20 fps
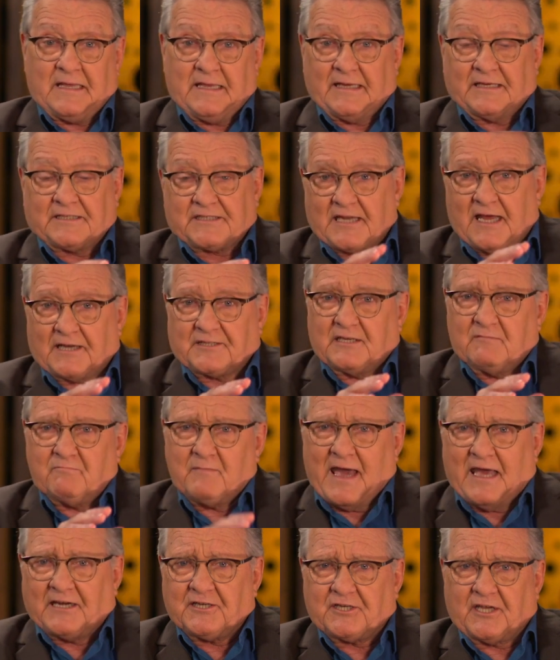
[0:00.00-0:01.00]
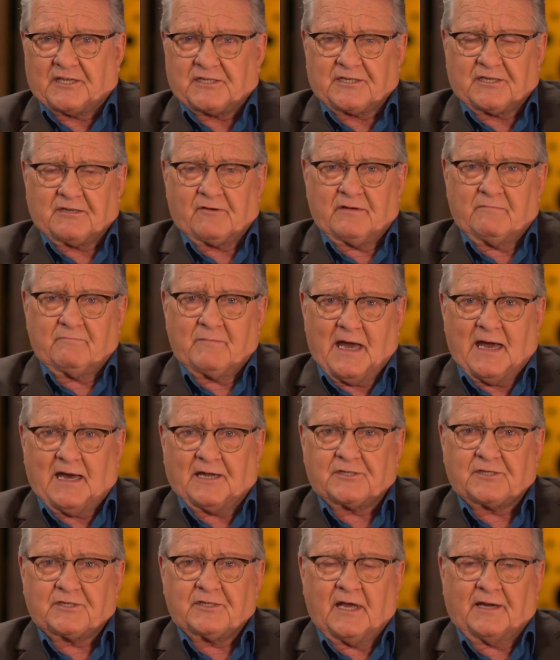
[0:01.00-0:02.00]
It starts in Manchester in
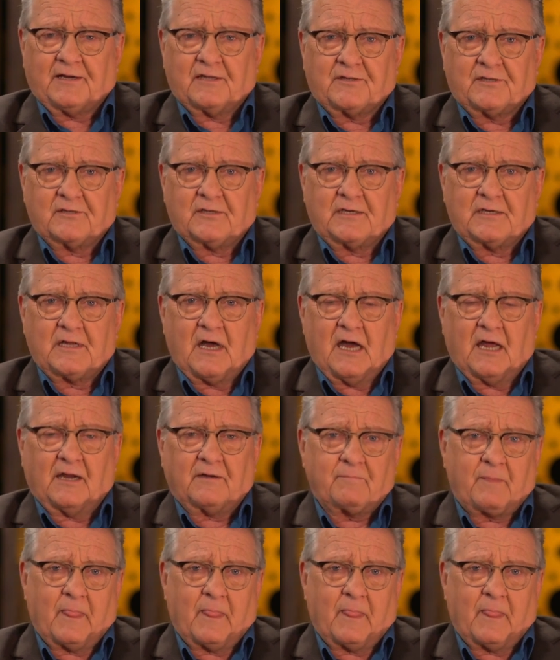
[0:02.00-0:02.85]
March 1939,